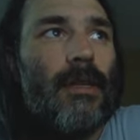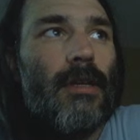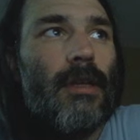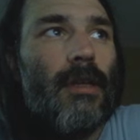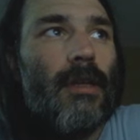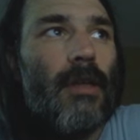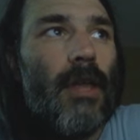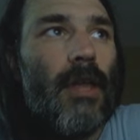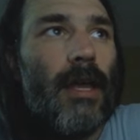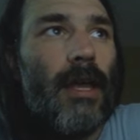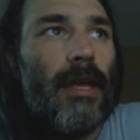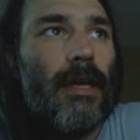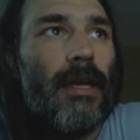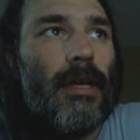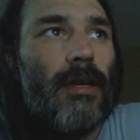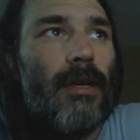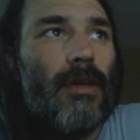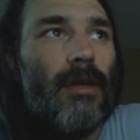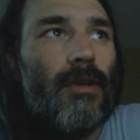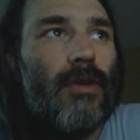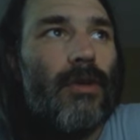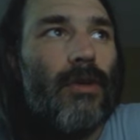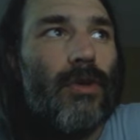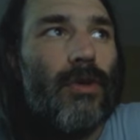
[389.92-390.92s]
like
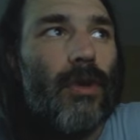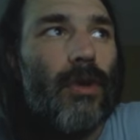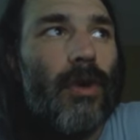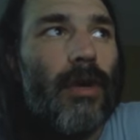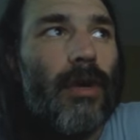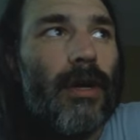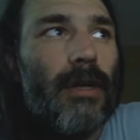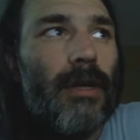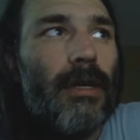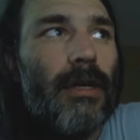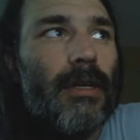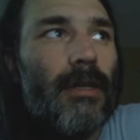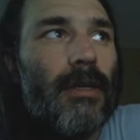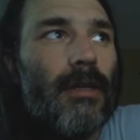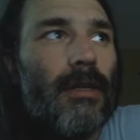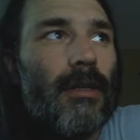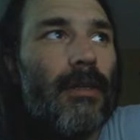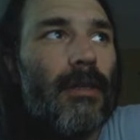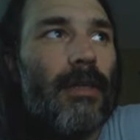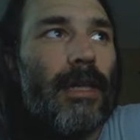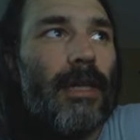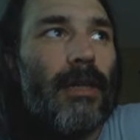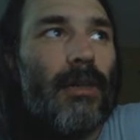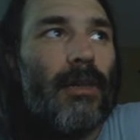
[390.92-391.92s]
New York,
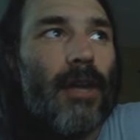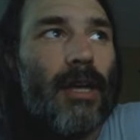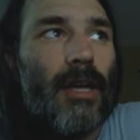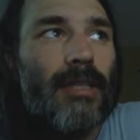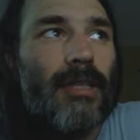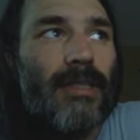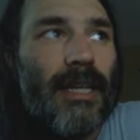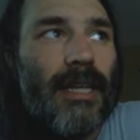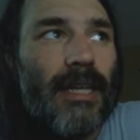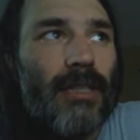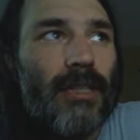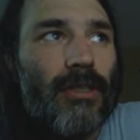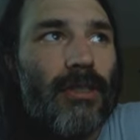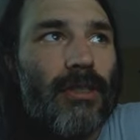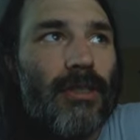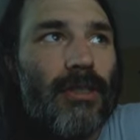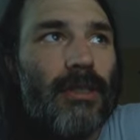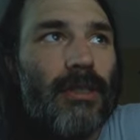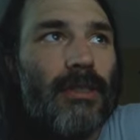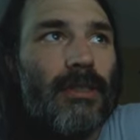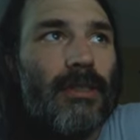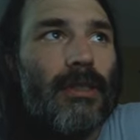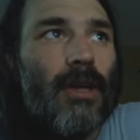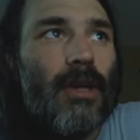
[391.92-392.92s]
like Los
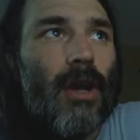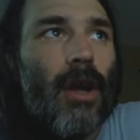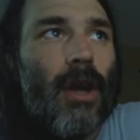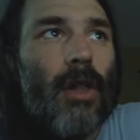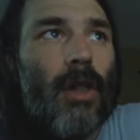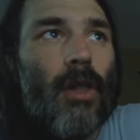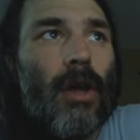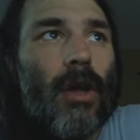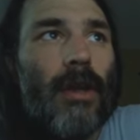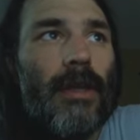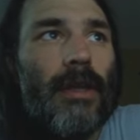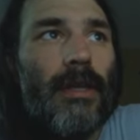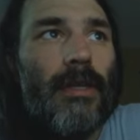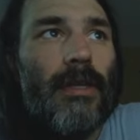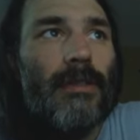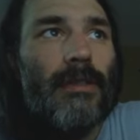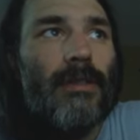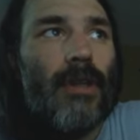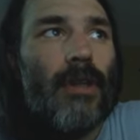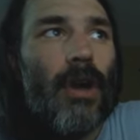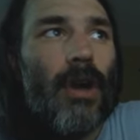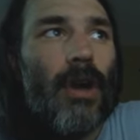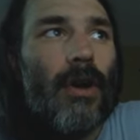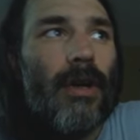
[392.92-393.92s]
Angeles. A lot of
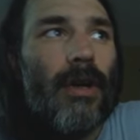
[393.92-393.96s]
these are